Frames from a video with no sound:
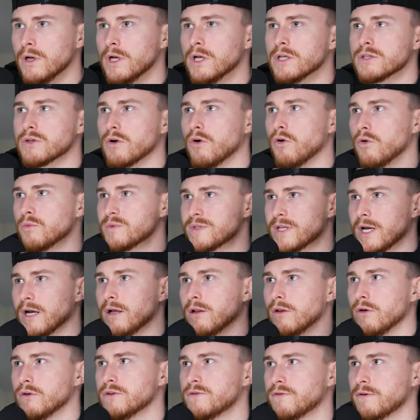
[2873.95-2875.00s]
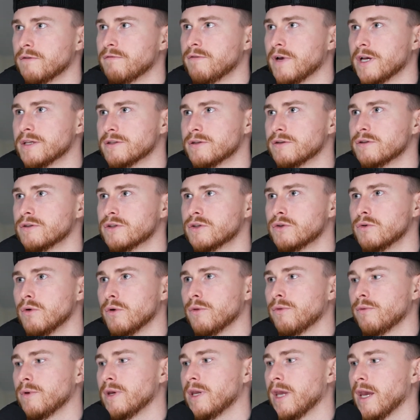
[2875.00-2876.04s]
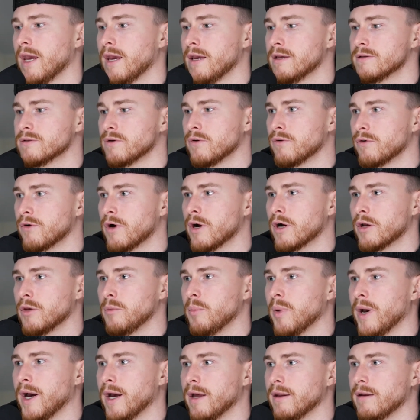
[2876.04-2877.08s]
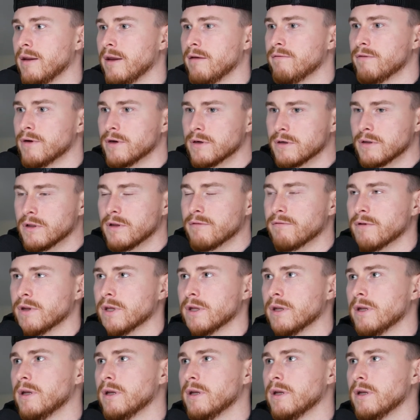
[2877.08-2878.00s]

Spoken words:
Cool. So home style loans for investors, 203K is owner occupied if you're going to live in it.